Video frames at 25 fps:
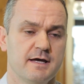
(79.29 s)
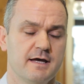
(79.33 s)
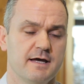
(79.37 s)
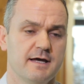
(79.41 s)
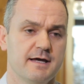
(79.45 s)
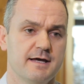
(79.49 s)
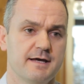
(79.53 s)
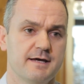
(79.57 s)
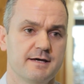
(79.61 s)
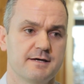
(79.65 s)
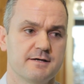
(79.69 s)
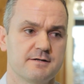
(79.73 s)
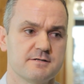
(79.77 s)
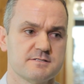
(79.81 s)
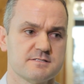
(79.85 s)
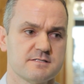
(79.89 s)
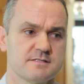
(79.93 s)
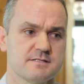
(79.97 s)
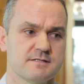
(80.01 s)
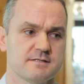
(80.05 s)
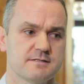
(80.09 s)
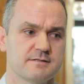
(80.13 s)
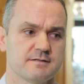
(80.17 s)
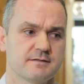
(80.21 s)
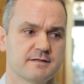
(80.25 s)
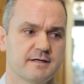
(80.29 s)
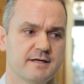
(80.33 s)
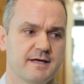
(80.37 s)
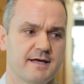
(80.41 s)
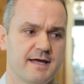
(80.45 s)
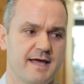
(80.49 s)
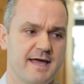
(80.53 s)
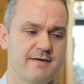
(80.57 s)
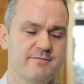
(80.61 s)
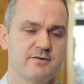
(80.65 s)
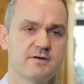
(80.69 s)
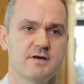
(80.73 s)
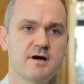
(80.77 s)
There's a
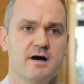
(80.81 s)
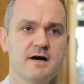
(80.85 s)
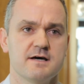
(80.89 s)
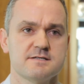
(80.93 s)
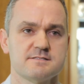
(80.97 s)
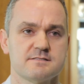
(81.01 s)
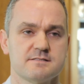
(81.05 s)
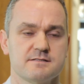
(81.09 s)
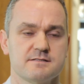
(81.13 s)
heavy cost